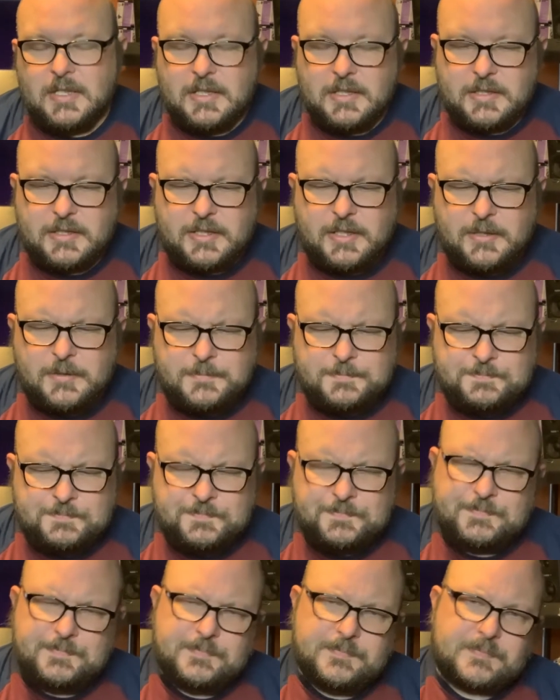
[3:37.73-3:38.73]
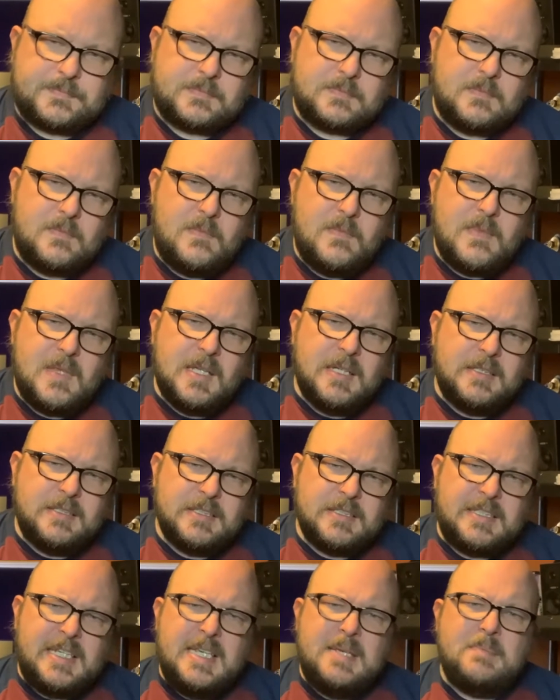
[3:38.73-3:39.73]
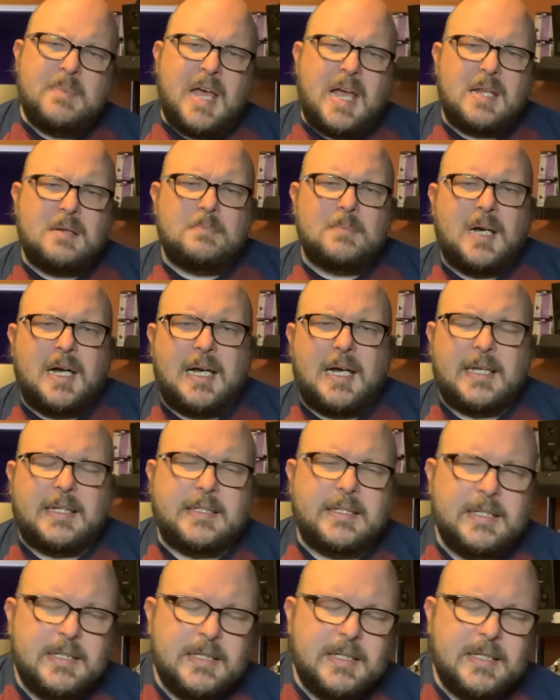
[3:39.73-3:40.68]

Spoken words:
So just keep that in mind.